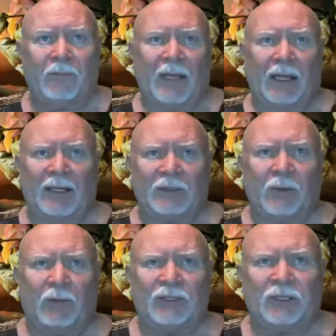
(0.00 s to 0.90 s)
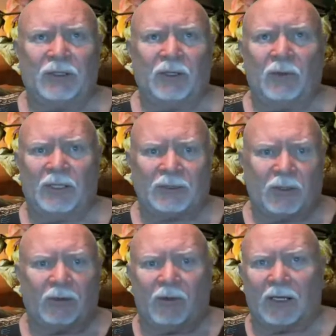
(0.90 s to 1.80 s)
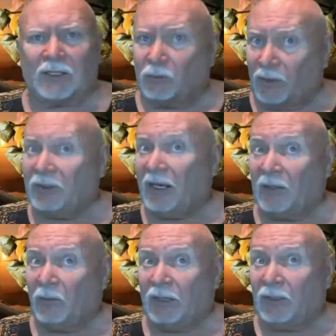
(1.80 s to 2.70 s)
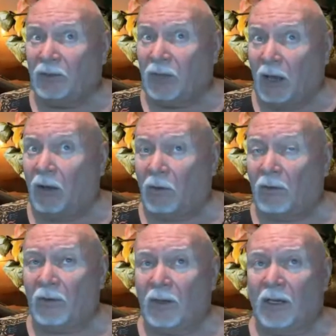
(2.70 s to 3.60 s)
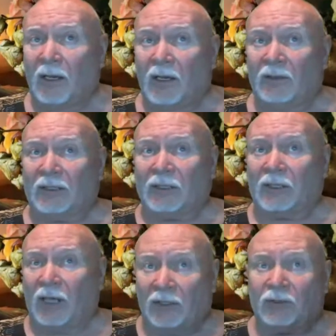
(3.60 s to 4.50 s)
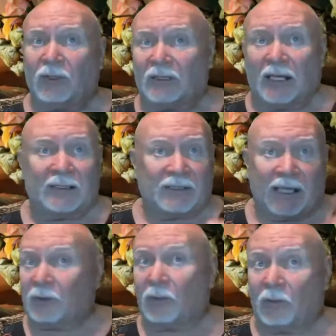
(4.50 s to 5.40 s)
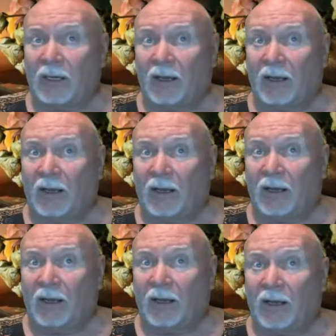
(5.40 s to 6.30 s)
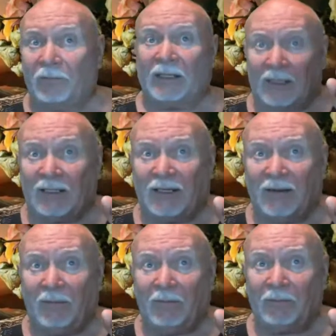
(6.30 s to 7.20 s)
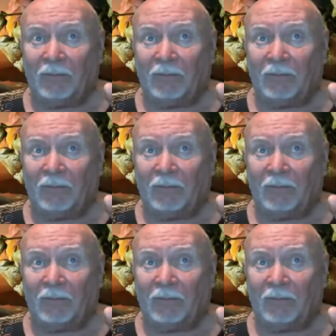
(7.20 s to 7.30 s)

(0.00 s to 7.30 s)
And that's what we should do with this coronavirus. One thing that we do know, that the countries like South Korea did early testing.